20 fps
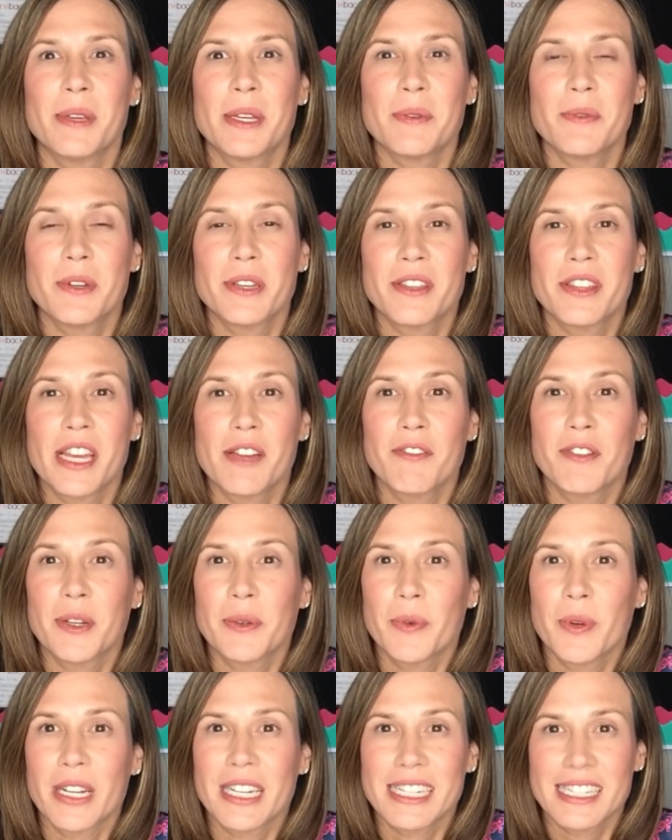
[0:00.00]
be with
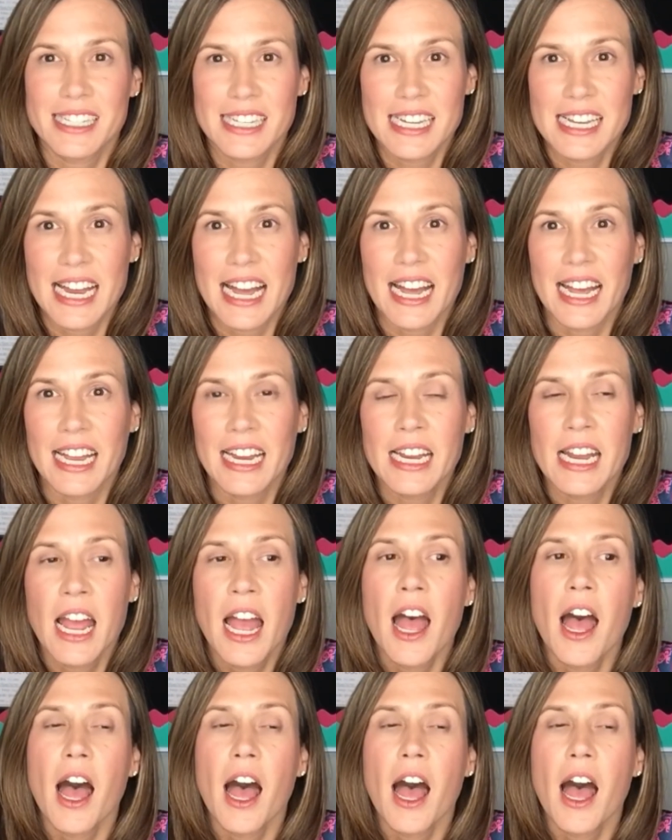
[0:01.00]
everyone tonight.